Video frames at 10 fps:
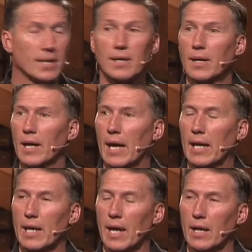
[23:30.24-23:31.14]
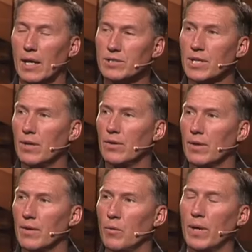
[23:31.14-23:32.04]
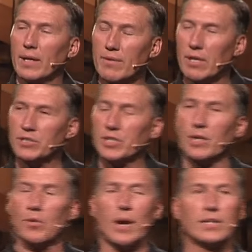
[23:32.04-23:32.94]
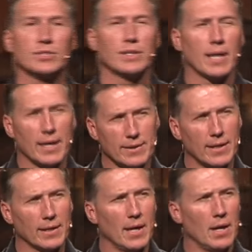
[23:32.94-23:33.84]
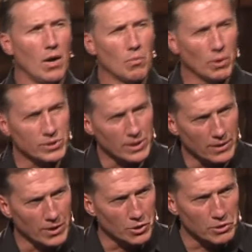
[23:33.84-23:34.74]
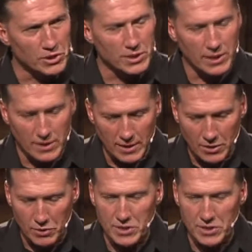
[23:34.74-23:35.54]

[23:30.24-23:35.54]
Okay? And, and until we live in a generation that I think almost the Christian,